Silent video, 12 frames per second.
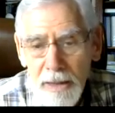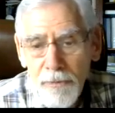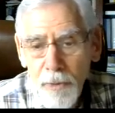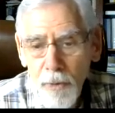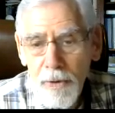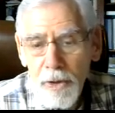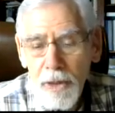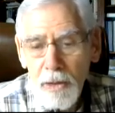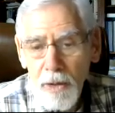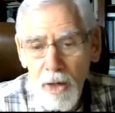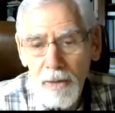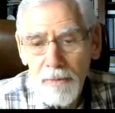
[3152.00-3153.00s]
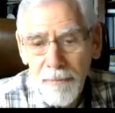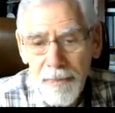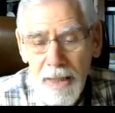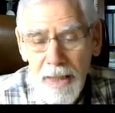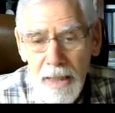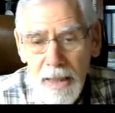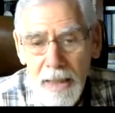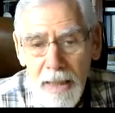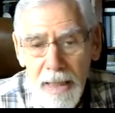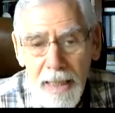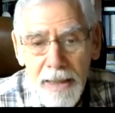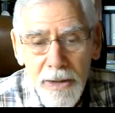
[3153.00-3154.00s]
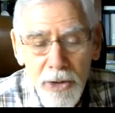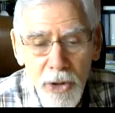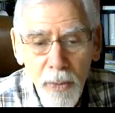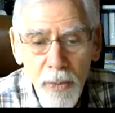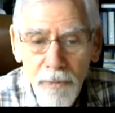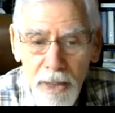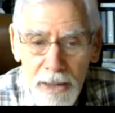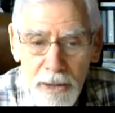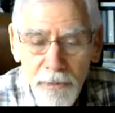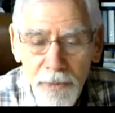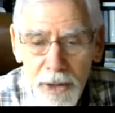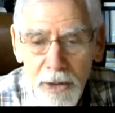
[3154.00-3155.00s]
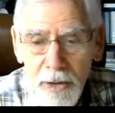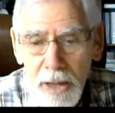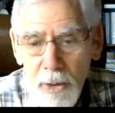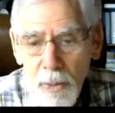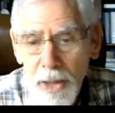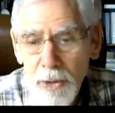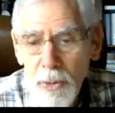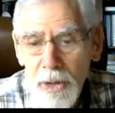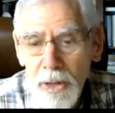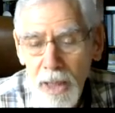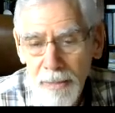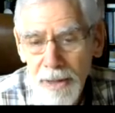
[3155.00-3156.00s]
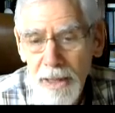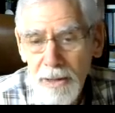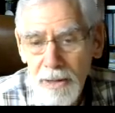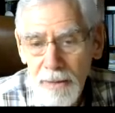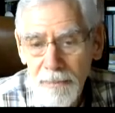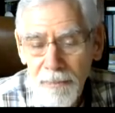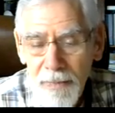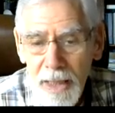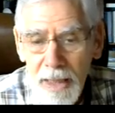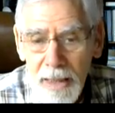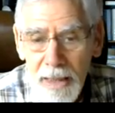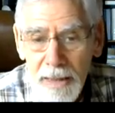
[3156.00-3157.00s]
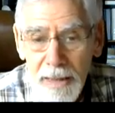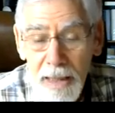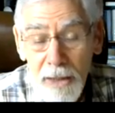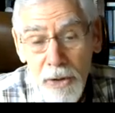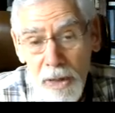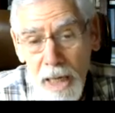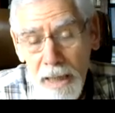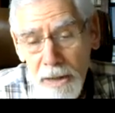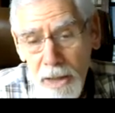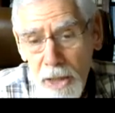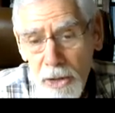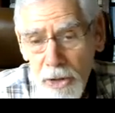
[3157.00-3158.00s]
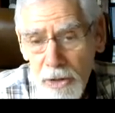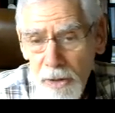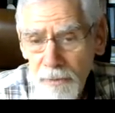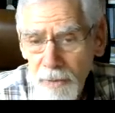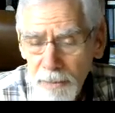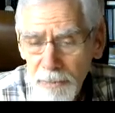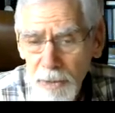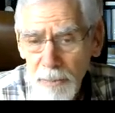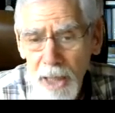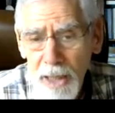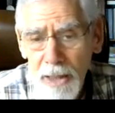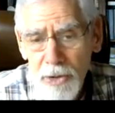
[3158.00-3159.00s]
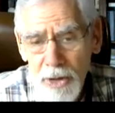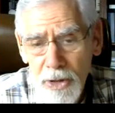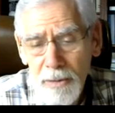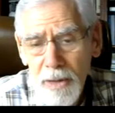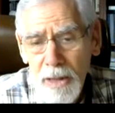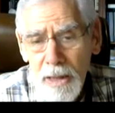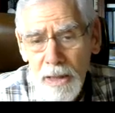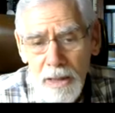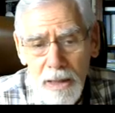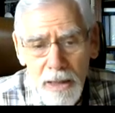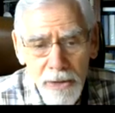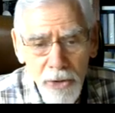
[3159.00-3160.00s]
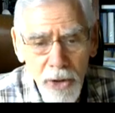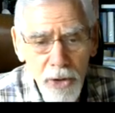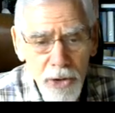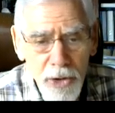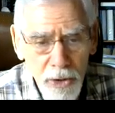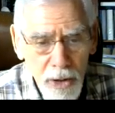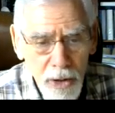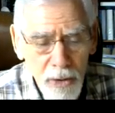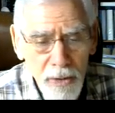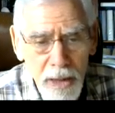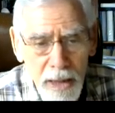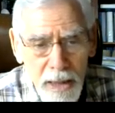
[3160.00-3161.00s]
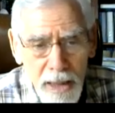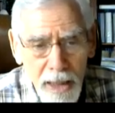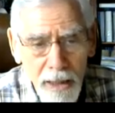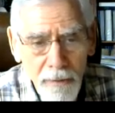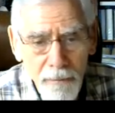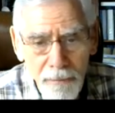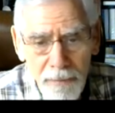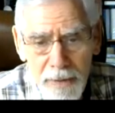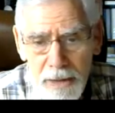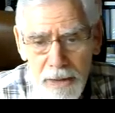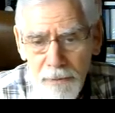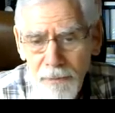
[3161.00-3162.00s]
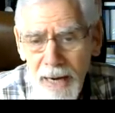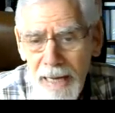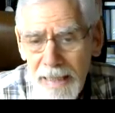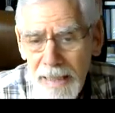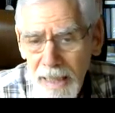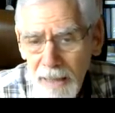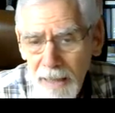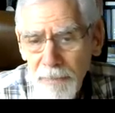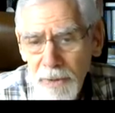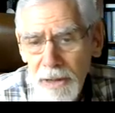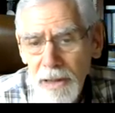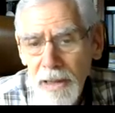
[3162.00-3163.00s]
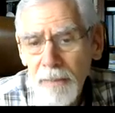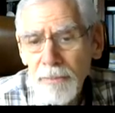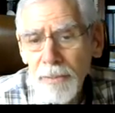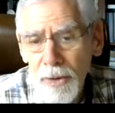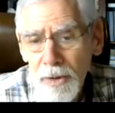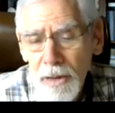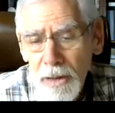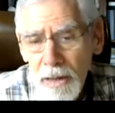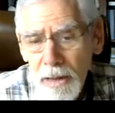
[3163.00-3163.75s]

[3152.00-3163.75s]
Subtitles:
for very long. And so we've got to figure out a way to accommodate them. Now, the United Nations developed a policy years ago of dividing up the number